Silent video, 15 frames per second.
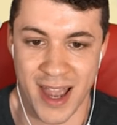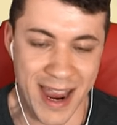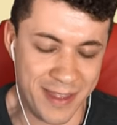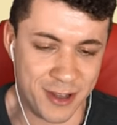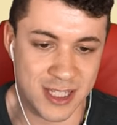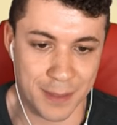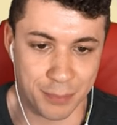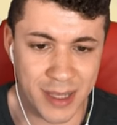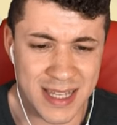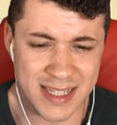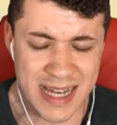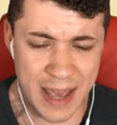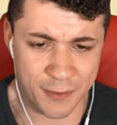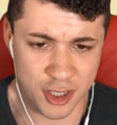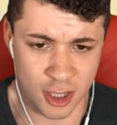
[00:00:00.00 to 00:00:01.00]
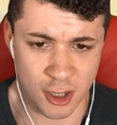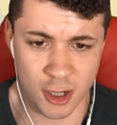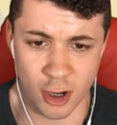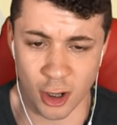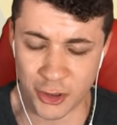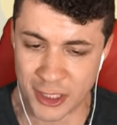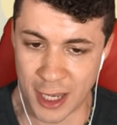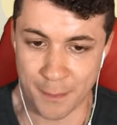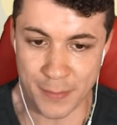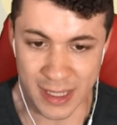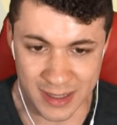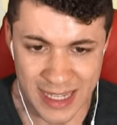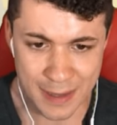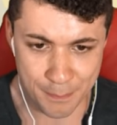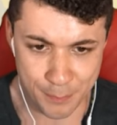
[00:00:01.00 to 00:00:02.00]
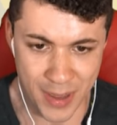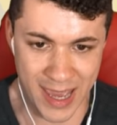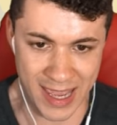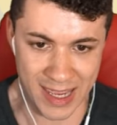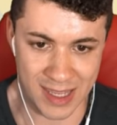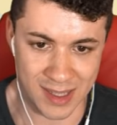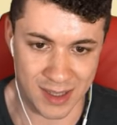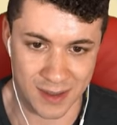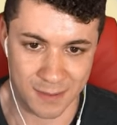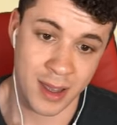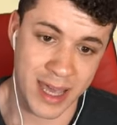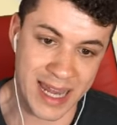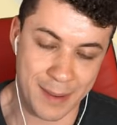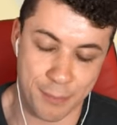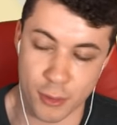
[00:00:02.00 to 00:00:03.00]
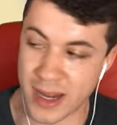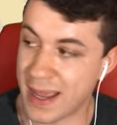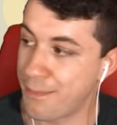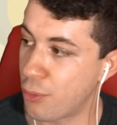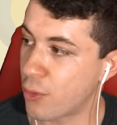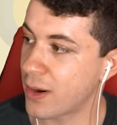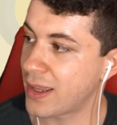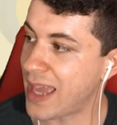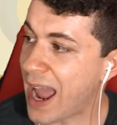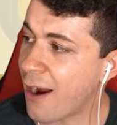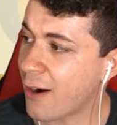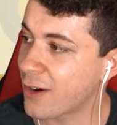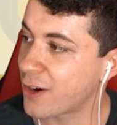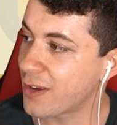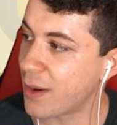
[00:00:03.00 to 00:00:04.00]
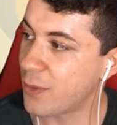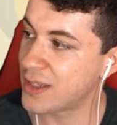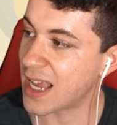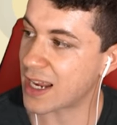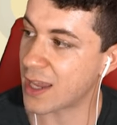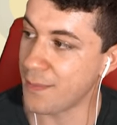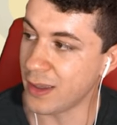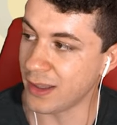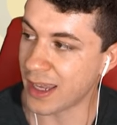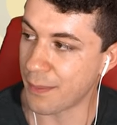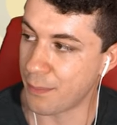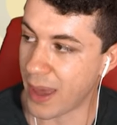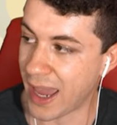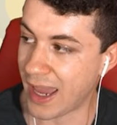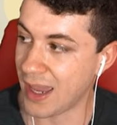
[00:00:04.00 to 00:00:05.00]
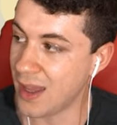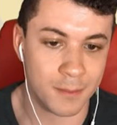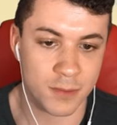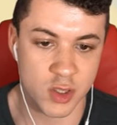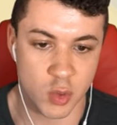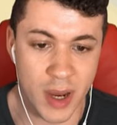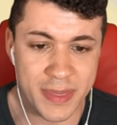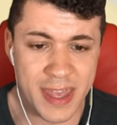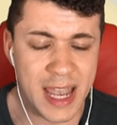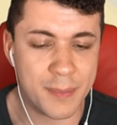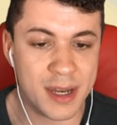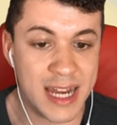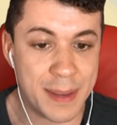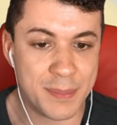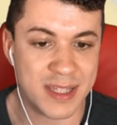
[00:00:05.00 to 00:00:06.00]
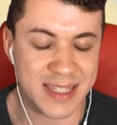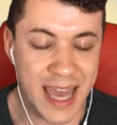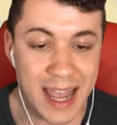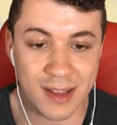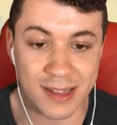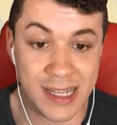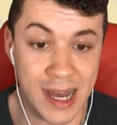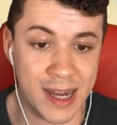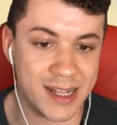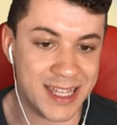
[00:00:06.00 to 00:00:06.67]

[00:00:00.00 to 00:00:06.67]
And there's a place in Avatar called Chameleon Bay, and a pretty important character that was at Chameleon Bay, so I think I'm gonna name this Kecleon